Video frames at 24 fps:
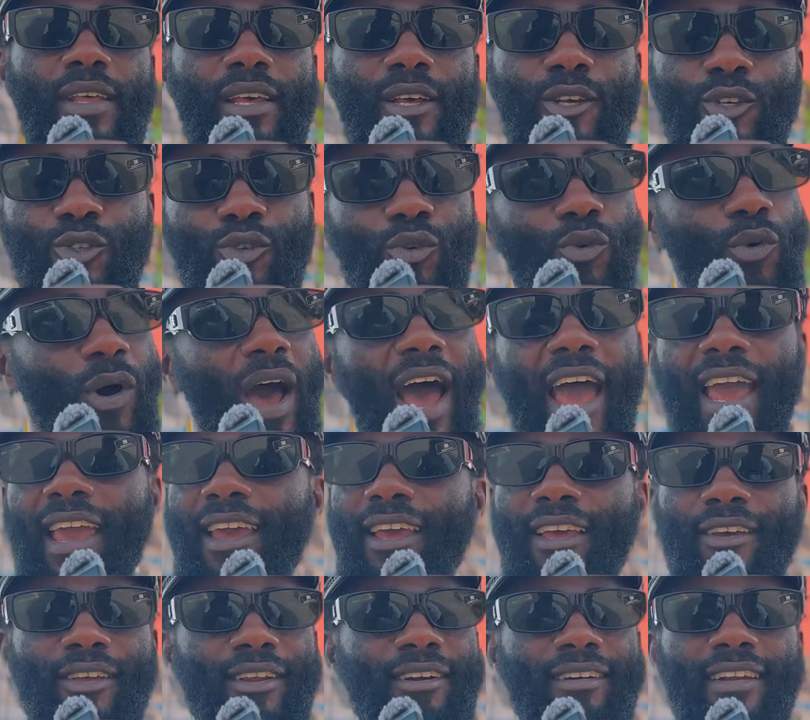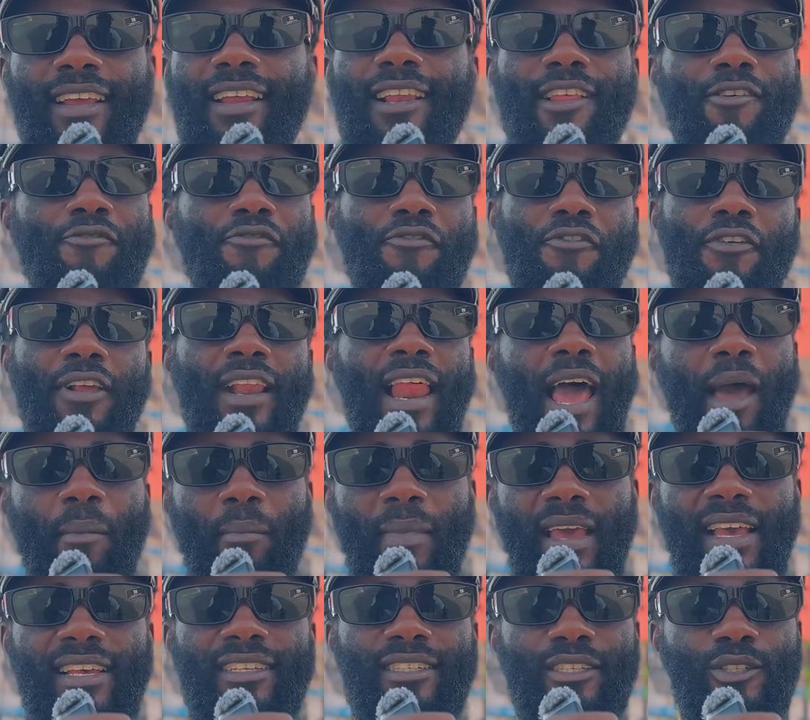So I really feel
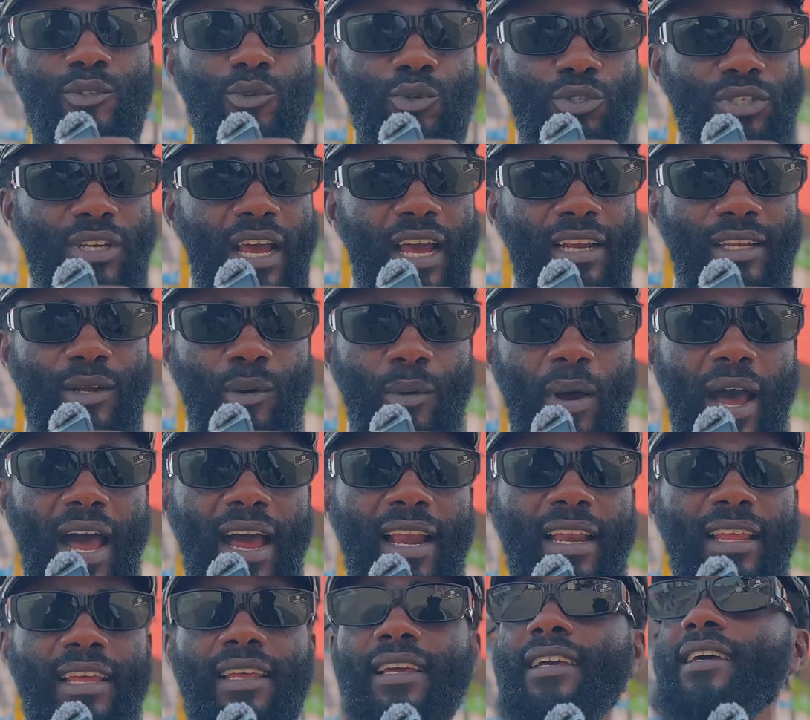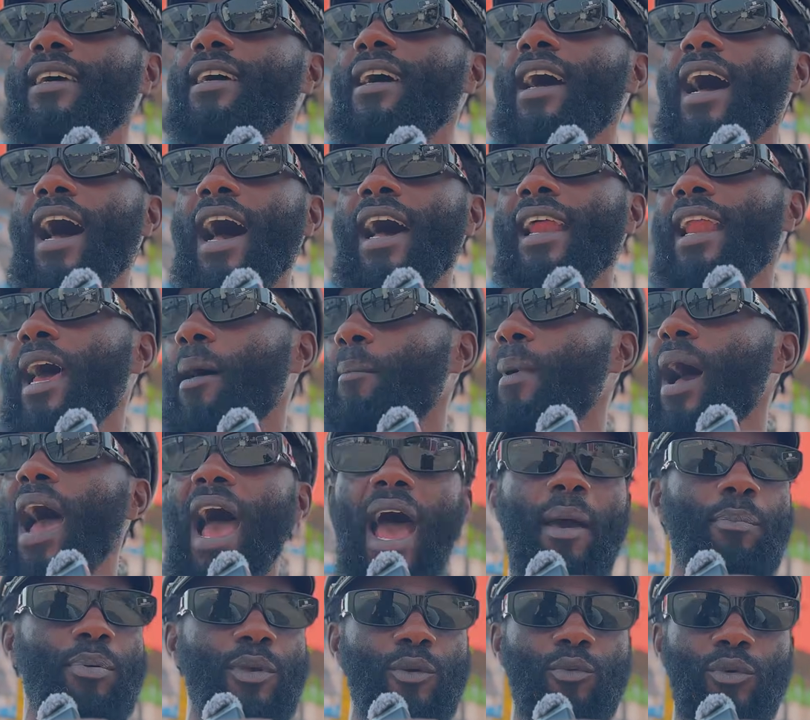amazing to Shatta Wale, and I'm
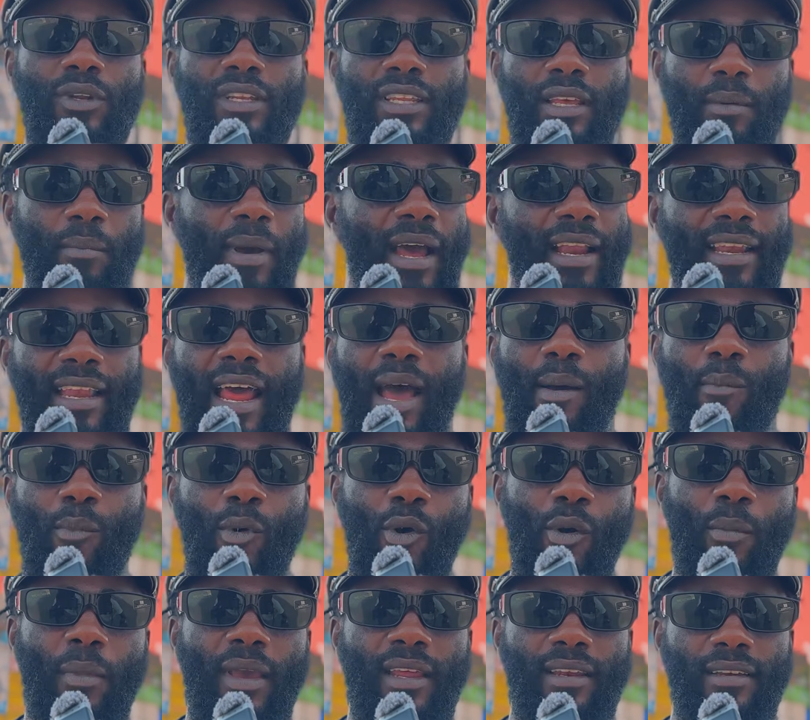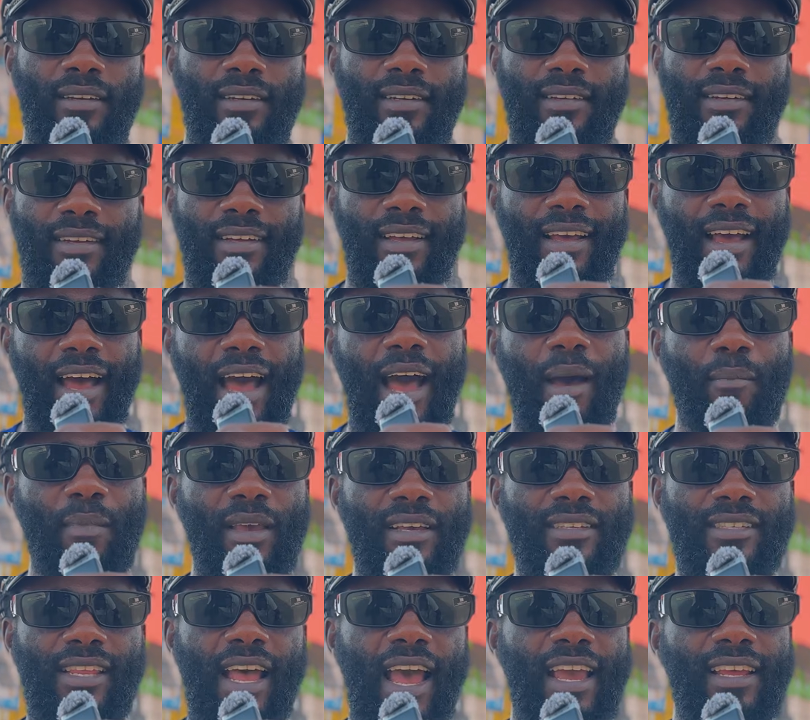happy with him at that moment. I'm
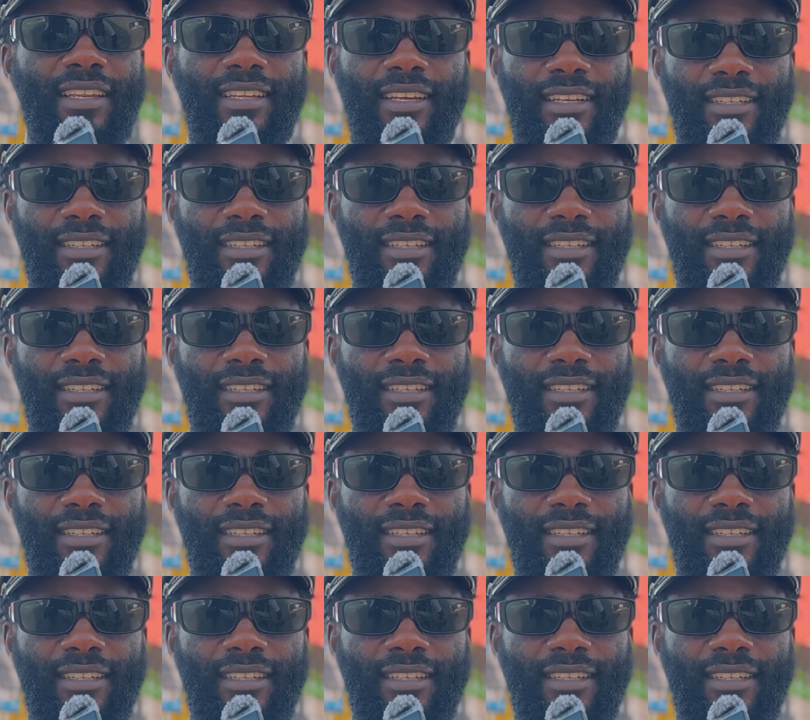excited.